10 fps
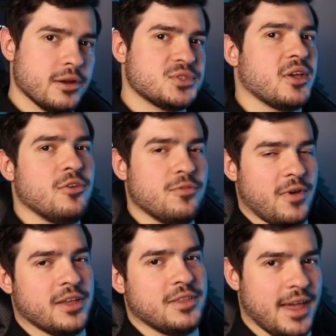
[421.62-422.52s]
Here's how you
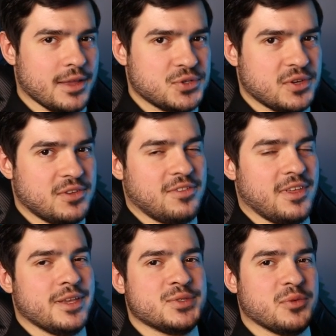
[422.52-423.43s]
find the answer to
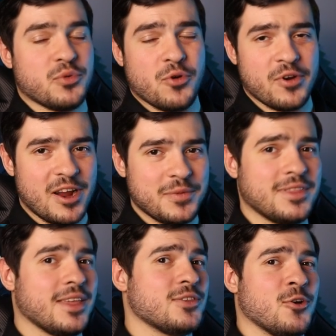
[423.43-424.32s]
things in
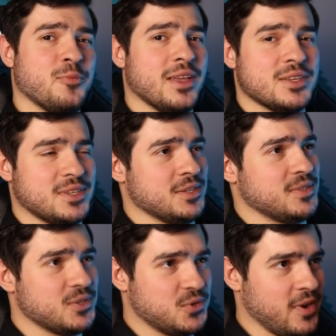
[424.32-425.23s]
programming that don't make
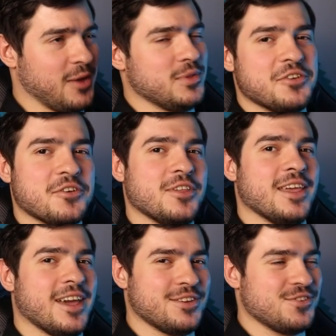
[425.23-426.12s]
sense. That's right, I'm
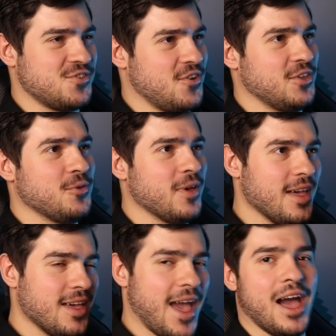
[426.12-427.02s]
literally going to show you
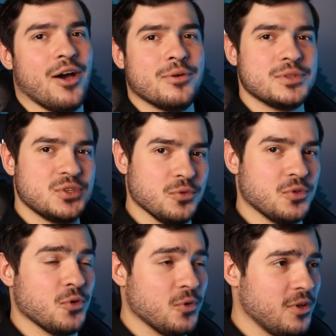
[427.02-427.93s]
how
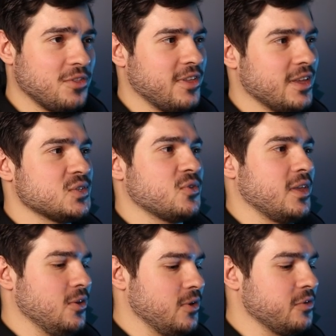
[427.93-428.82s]
to Google things so
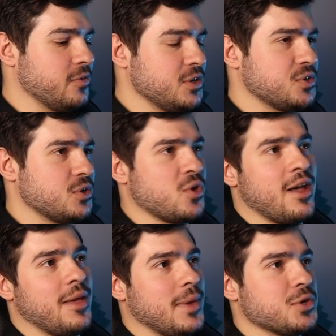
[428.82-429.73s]
that you can research.
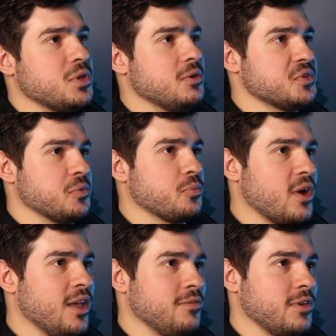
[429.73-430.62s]
I'm actually using
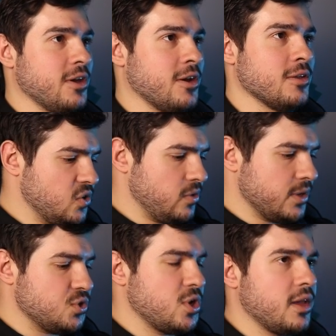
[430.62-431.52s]
Brave here. So
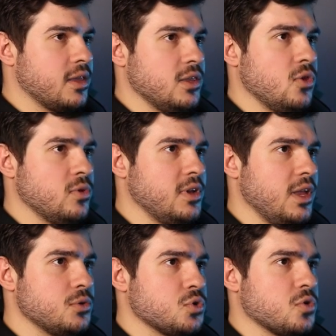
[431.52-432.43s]
let's check
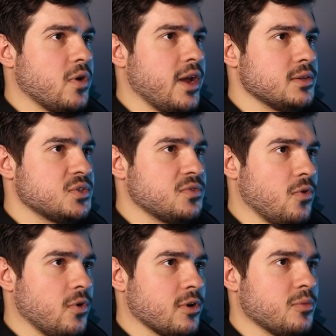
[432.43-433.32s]
Unity
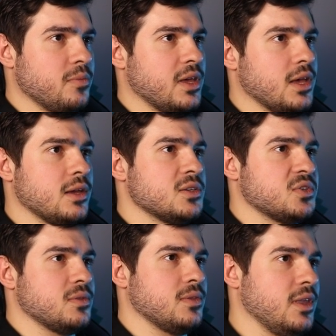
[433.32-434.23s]
transform,
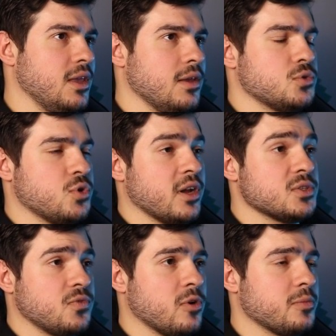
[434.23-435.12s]
because the
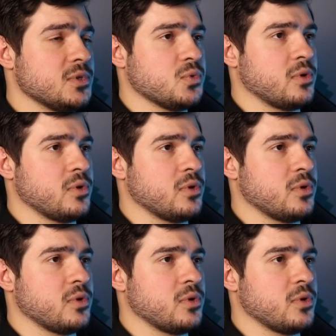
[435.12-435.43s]
transform